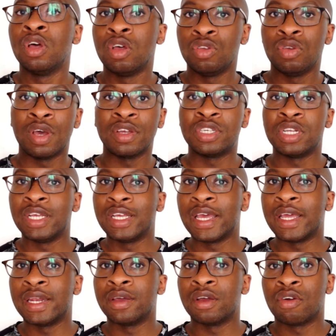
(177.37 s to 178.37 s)
You actually
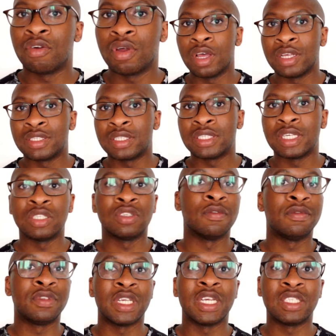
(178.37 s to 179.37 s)
gain a sense
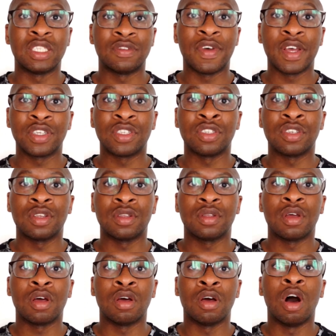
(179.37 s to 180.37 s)
of satisfaction
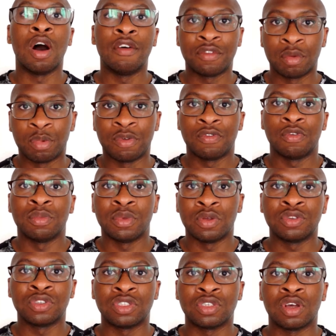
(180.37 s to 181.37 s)
after performing
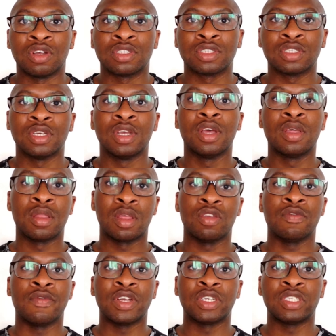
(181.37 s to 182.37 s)
those tasks, that
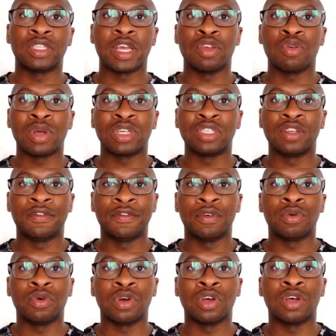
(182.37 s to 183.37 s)
you actually
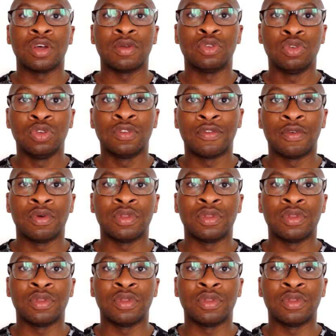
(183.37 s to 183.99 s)
feel useful